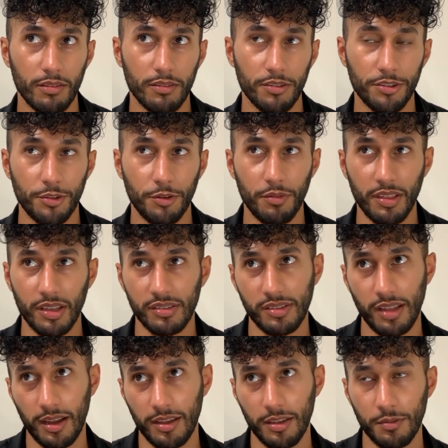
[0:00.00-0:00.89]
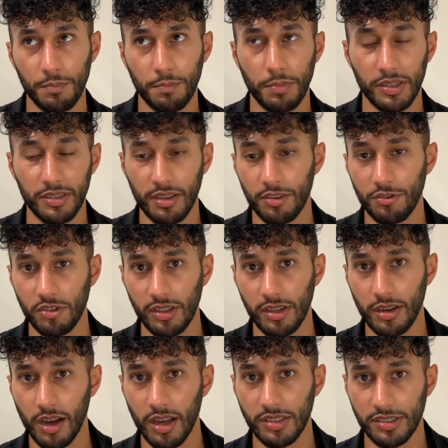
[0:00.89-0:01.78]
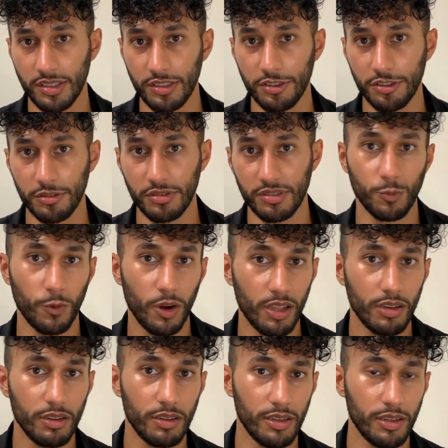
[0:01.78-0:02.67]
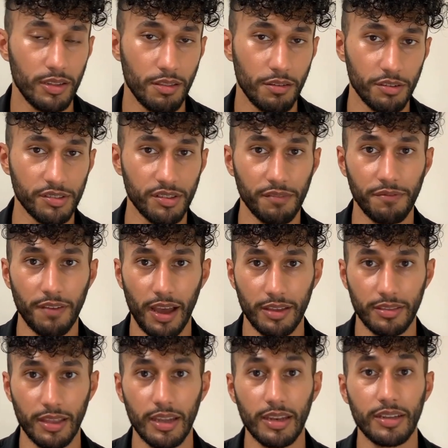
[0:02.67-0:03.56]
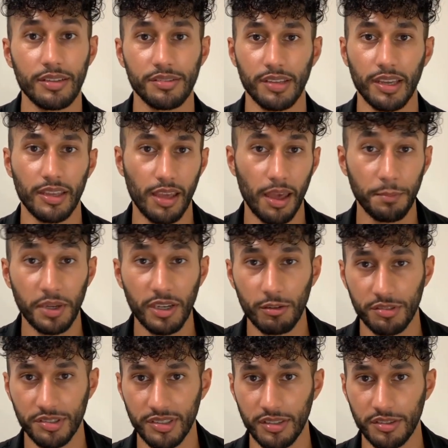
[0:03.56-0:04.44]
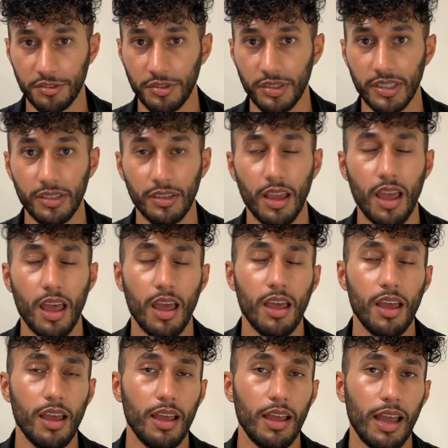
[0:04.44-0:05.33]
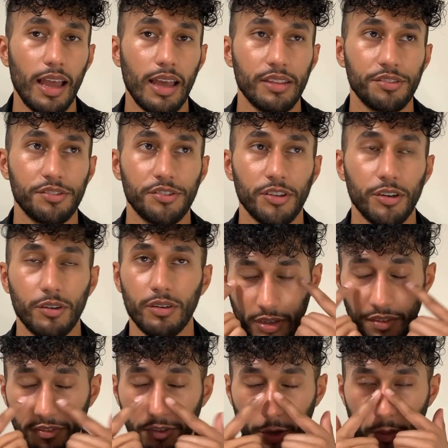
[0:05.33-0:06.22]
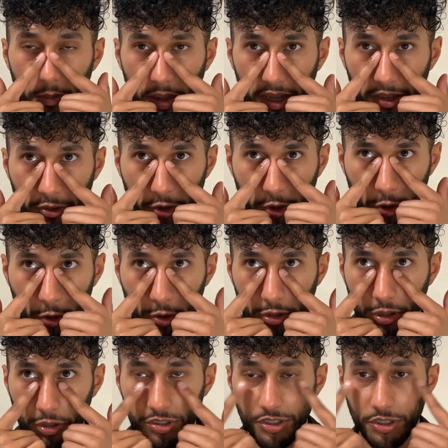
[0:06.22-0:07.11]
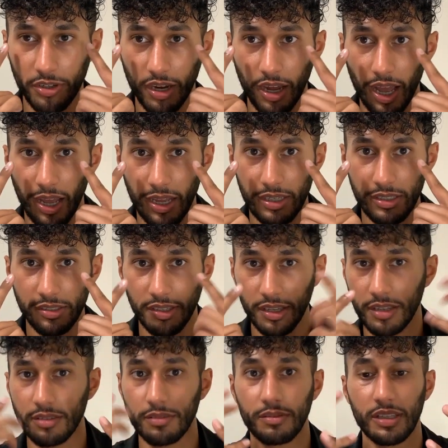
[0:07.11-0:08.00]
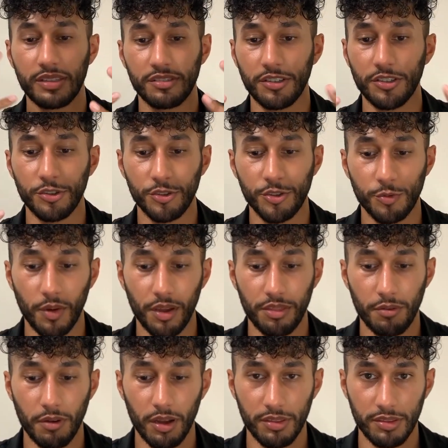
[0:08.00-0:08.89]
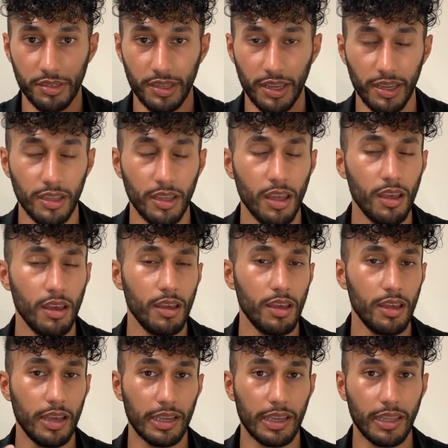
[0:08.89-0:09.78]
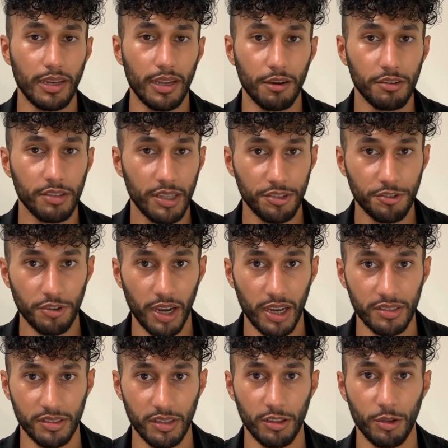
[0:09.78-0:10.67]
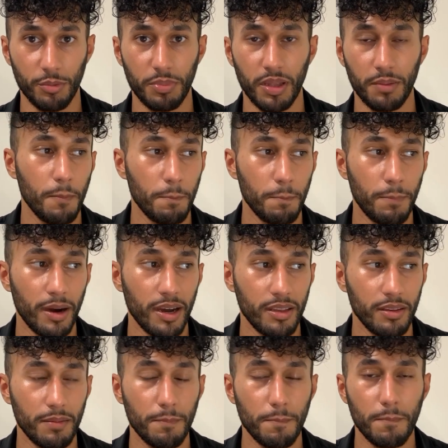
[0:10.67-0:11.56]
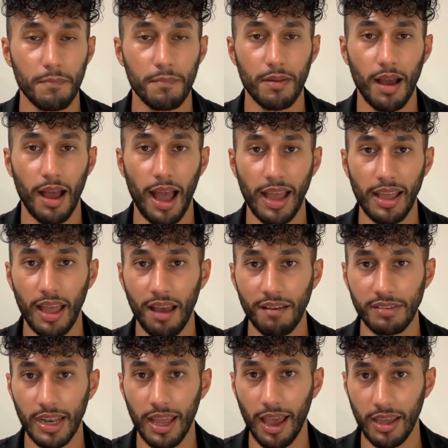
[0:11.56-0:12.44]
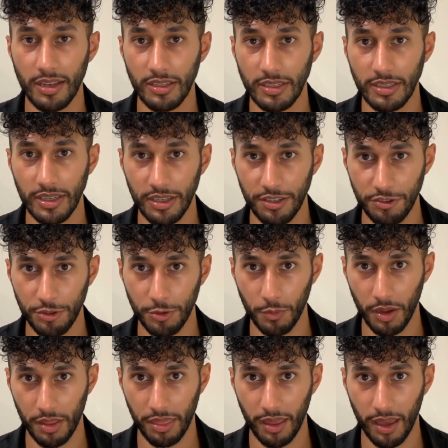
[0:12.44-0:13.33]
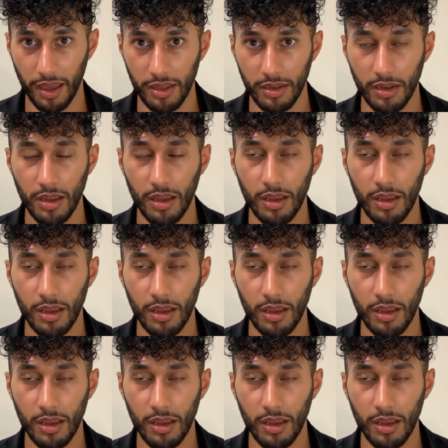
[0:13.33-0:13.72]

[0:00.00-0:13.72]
two things that could potentially cause issues. One, there's the fact that it's a chemical sunscreen. And so if you apply too close to your eyes and let's say you sweat throughout the day, it can irritate your eyes a little bit. But I haven't had any issue with that